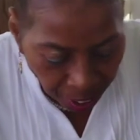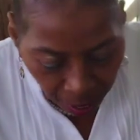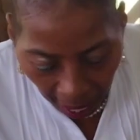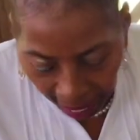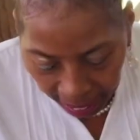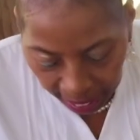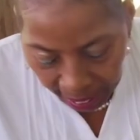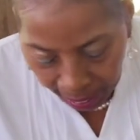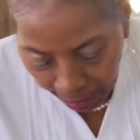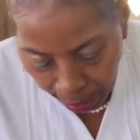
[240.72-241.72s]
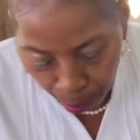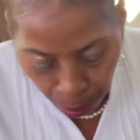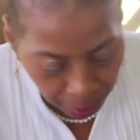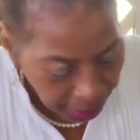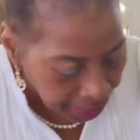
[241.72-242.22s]
so I can easily
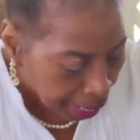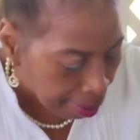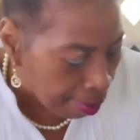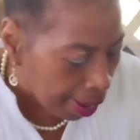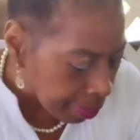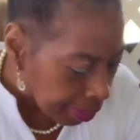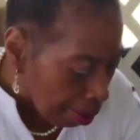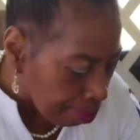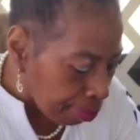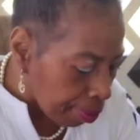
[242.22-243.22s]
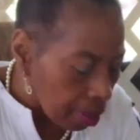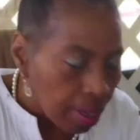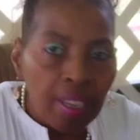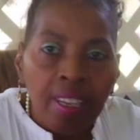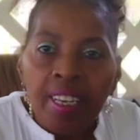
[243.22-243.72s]
put these handbags up
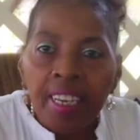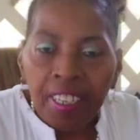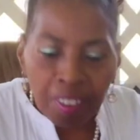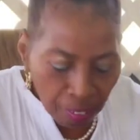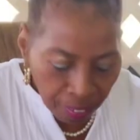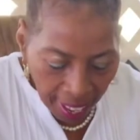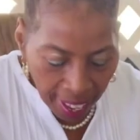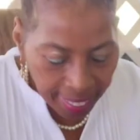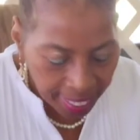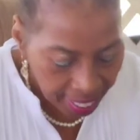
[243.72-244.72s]
and all that.